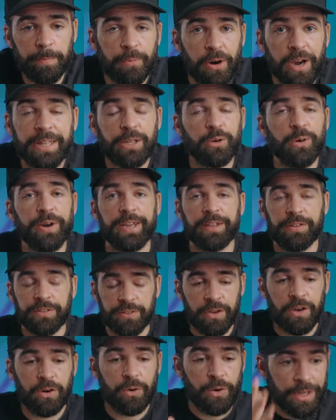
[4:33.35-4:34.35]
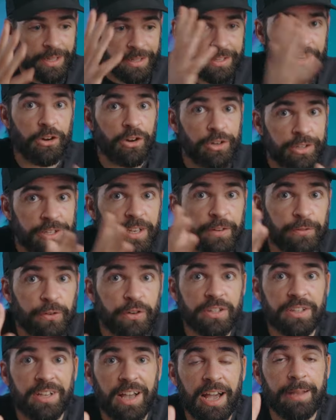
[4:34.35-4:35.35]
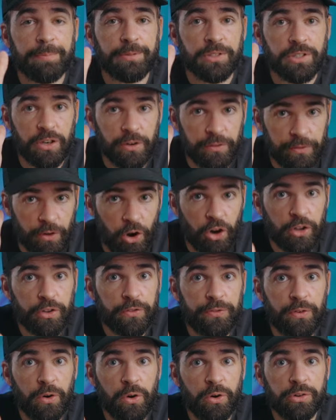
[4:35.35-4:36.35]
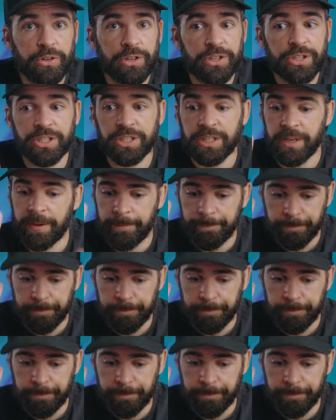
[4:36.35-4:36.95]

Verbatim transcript: But anyway, so there are different types of autofocus,